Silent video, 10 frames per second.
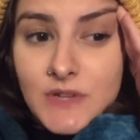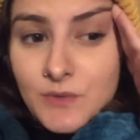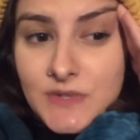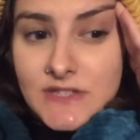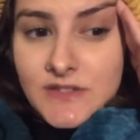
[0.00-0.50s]
but I
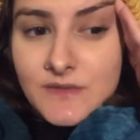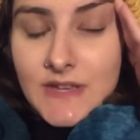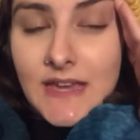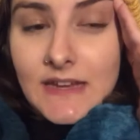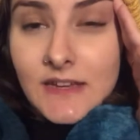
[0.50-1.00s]
wasn't
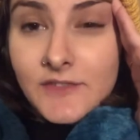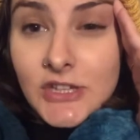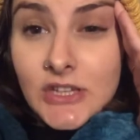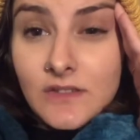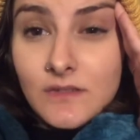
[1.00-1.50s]
doing any of
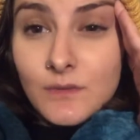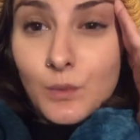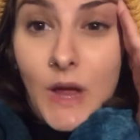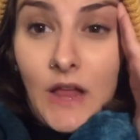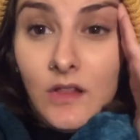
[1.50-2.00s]
it
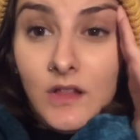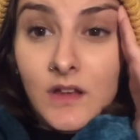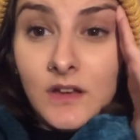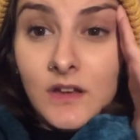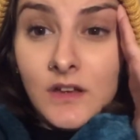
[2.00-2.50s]
well,
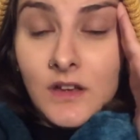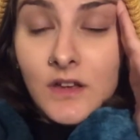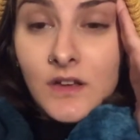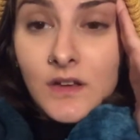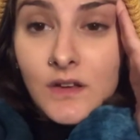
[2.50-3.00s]

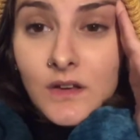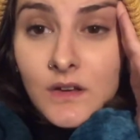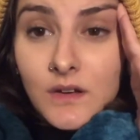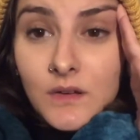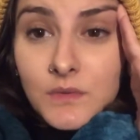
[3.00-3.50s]

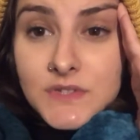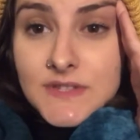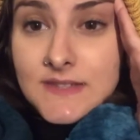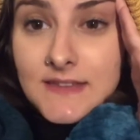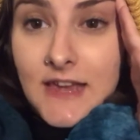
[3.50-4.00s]
which
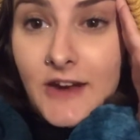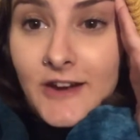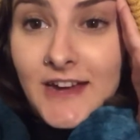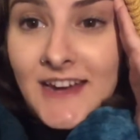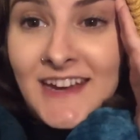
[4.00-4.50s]
is
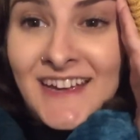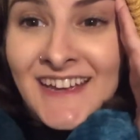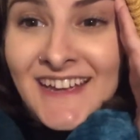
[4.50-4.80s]
scary.